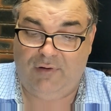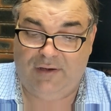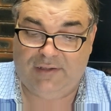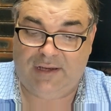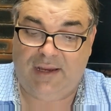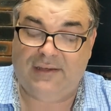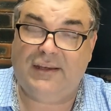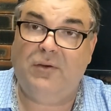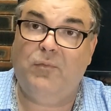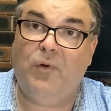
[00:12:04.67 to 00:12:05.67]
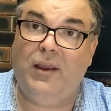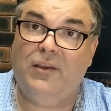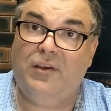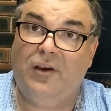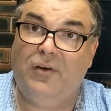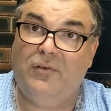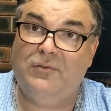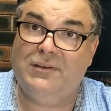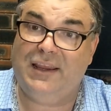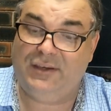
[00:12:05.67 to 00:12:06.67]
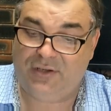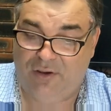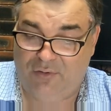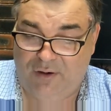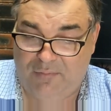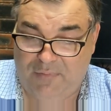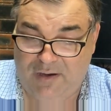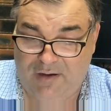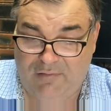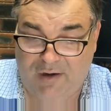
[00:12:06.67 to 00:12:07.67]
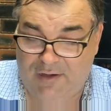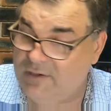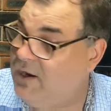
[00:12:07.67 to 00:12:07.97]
criticize a white gold Daytona meteorite